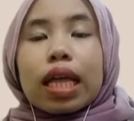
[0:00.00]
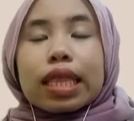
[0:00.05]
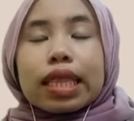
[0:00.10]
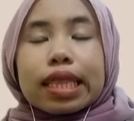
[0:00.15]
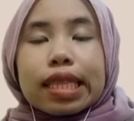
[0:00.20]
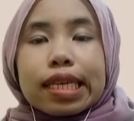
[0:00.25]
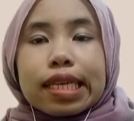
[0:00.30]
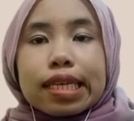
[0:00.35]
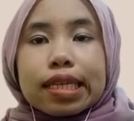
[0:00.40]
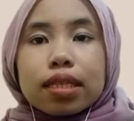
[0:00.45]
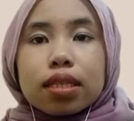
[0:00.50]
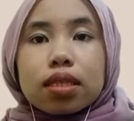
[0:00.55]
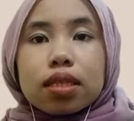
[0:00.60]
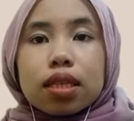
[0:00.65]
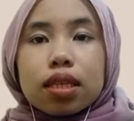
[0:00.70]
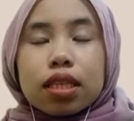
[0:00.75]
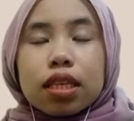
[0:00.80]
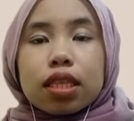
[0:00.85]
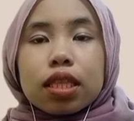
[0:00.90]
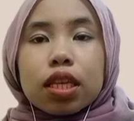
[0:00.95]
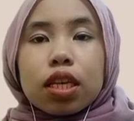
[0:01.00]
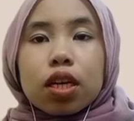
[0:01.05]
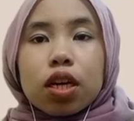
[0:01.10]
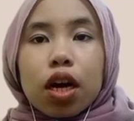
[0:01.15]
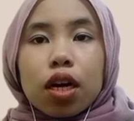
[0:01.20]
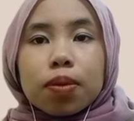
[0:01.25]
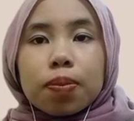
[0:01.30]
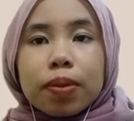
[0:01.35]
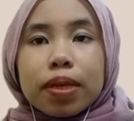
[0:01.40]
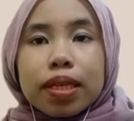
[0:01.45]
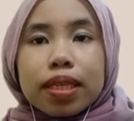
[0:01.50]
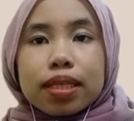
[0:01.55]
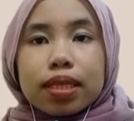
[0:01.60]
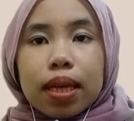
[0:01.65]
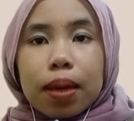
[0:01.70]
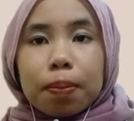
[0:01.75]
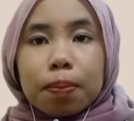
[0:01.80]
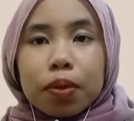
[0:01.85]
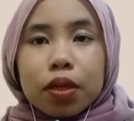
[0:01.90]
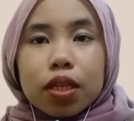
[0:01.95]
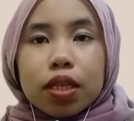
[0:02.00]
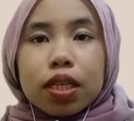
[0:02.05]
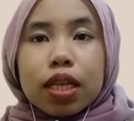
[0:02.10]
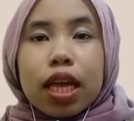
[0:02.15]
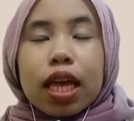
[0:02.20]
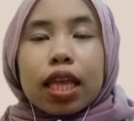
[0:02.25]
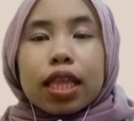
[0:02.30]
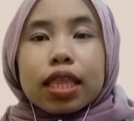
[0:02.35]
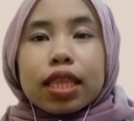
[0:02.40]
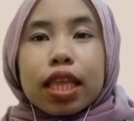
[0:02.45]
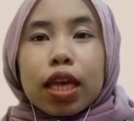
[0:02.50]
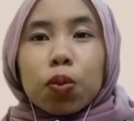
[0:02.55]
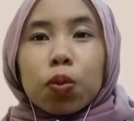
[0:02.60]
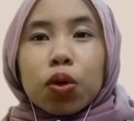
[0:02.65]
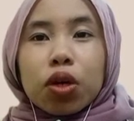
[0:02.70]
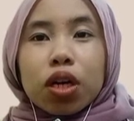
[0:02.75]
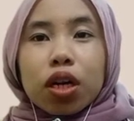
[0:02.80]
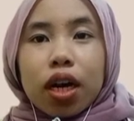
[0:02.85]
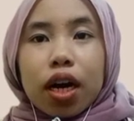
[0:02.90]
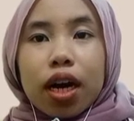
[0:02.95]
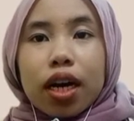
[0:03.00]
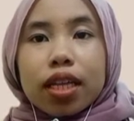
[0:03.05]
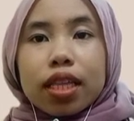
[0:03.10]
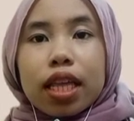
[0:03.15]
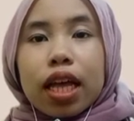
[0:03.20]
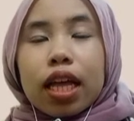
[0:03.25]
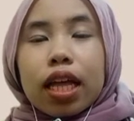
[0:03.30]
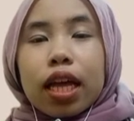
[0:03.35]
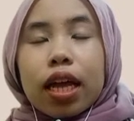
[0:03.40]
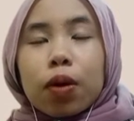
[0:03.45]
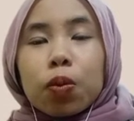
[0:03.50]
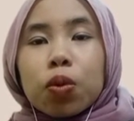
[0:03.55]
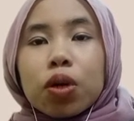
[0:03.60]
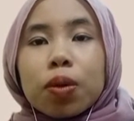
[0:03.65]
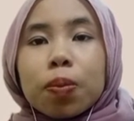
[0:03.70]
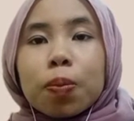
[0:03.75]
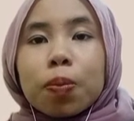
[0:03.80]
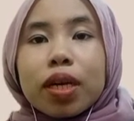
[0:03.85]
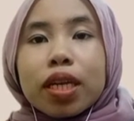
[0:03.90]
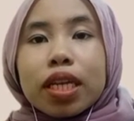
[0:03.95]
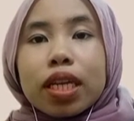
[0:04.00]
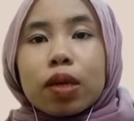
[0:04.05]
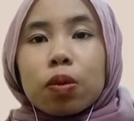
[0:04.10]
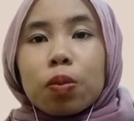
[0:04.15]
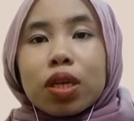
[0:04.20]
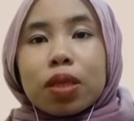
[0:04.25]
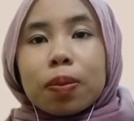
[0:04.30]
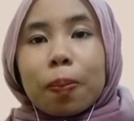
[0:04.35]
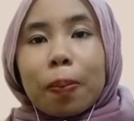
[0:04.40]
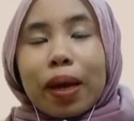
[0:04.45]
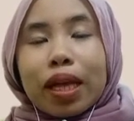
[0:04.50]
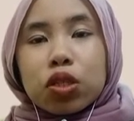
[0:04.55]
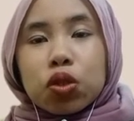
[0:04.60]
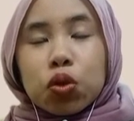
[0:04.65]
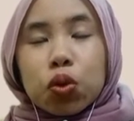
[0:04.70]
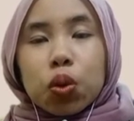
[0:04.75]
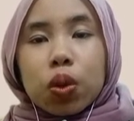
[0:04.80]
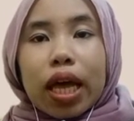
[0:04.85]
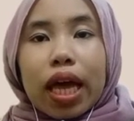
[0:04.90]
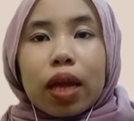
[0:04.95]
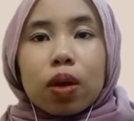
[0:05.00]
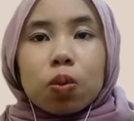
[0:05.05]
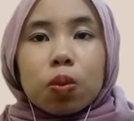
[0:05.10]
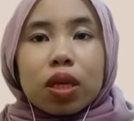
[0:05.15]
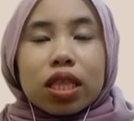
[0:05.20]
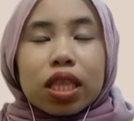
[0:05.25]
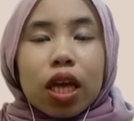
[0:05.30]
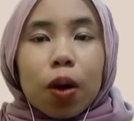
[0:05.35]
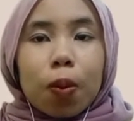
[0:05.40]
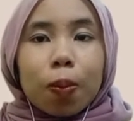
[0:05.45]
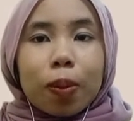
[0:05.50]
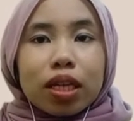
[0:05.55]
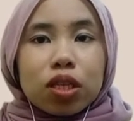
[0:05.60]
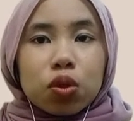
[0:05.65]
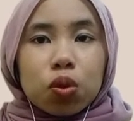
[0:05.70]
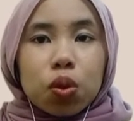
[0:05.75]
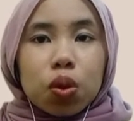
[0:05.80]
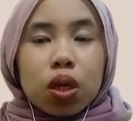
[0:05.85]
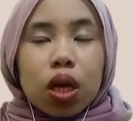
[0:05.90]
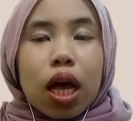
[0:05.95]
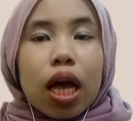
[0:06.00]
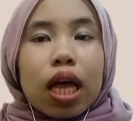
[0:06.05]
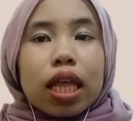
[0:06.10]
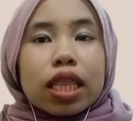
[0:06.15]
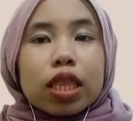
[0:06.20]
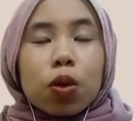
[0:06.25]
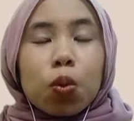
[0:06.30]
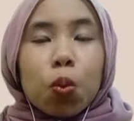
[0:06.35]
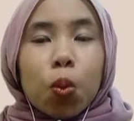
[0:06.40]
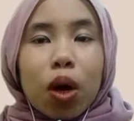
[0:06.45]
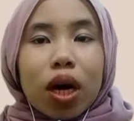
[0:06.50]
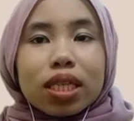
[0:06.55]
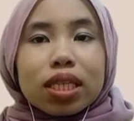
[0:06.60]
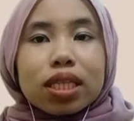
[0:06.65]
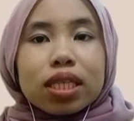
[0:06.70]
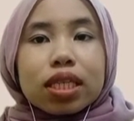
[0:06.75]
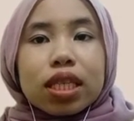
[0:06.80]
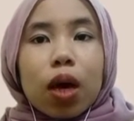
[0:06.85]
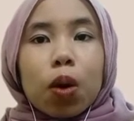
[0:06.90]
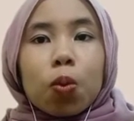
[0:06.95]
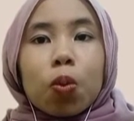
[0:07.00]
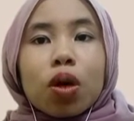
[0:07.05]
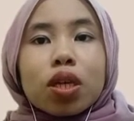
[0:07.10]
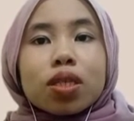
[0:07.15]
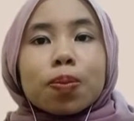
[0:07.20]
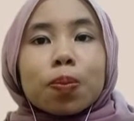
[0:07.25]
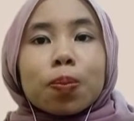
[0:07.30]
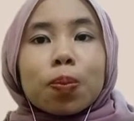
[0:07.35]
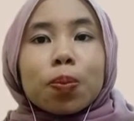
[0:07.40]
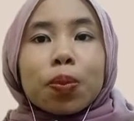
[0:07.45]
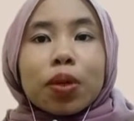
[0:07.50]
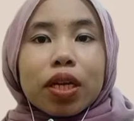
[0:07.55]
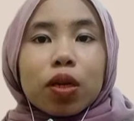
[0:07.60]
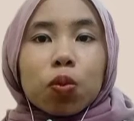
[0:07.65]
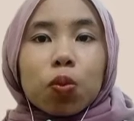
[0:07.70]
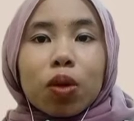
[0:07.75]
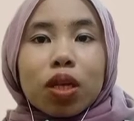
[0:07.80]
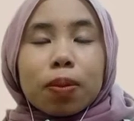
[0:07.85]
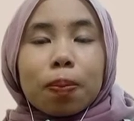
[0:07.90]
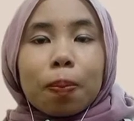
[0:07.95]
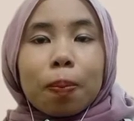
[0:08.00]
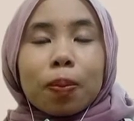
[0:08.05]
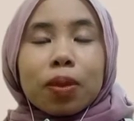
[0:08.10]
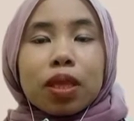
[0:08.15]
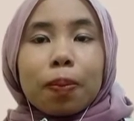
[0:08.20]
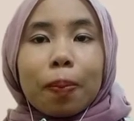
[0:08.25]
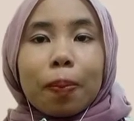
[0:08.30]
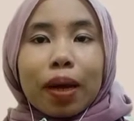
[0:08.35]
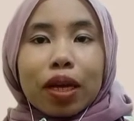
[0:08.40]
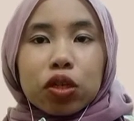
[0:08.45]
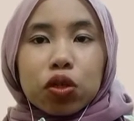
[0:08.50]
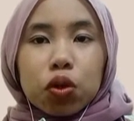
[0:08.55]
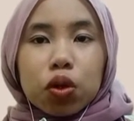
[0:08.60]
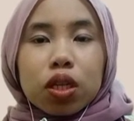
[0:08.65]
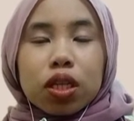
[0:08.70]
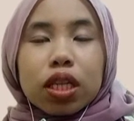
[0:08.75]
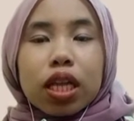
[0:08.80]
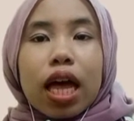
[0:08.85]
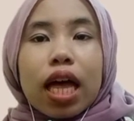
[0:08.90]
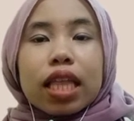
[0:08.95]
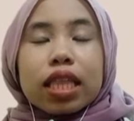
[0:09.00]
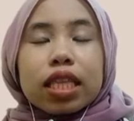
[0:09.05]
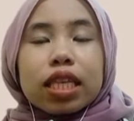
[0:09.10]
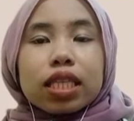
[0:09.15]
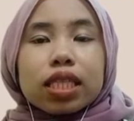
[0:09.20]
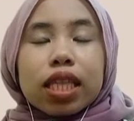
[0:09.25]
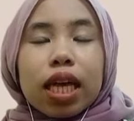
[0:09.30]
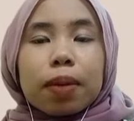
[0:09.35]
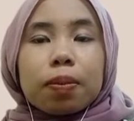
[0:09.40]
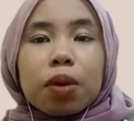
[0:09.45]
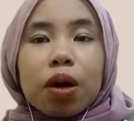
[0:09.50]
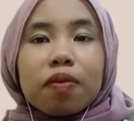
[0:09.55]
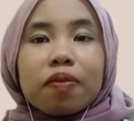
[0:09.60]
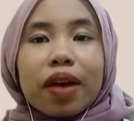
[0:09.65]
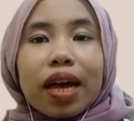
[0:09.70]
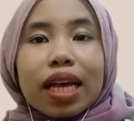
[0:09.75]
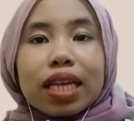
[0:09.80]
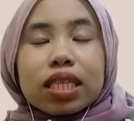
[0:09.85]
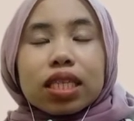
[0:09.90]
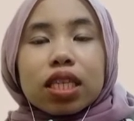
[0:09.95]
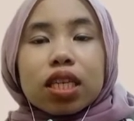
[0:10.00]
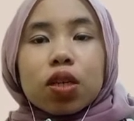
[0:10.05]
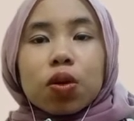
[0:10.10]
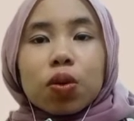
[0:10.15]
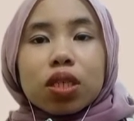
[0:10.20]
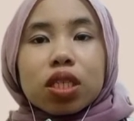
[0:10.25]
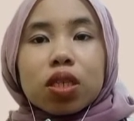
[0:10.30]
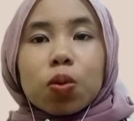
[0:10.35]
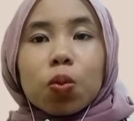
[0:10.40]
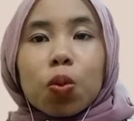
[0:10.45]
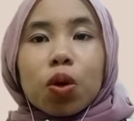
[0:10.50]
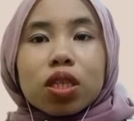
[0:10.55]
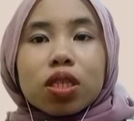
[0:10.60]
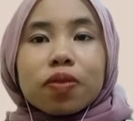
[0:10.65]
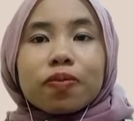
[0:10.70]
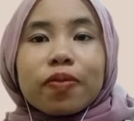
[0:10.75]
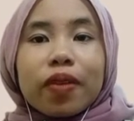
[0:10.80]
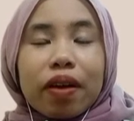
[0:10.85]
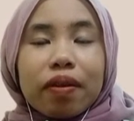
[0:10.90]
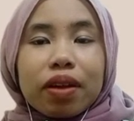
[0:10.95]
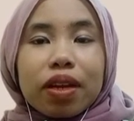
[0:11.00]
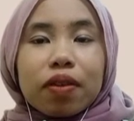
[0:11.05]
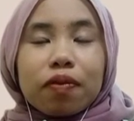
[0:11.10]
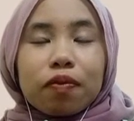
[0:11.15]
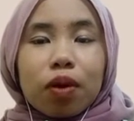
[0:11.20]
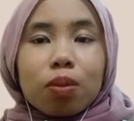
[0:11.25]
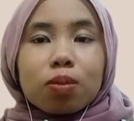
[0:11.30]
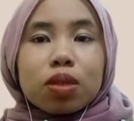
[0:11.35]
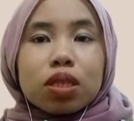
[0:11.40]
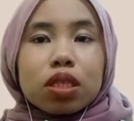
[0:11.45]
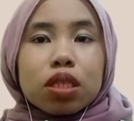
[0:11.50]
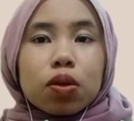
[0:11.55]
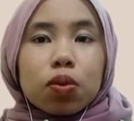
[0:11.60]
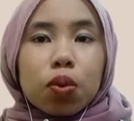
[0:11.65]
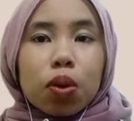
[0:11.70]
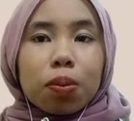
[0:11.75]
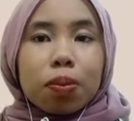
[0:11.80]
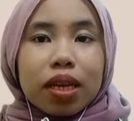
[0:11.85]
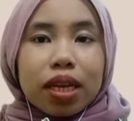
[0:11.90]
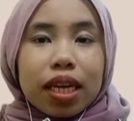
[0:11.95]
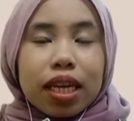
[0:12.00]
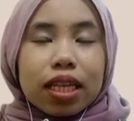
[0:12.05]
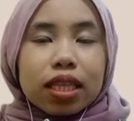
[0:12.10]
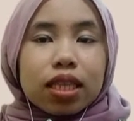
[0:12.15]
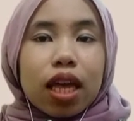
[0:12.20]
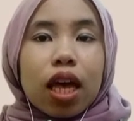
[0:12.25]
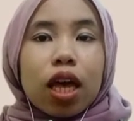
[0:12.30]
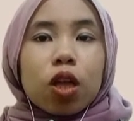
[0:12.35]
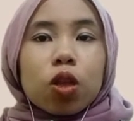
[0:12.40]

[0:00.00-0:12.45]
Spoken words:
The synthetic garment sample, they were cut and were burned with petrol and without petrol. The ones that was burned with the petrol, the time of extinguishing was varied from 0 minute,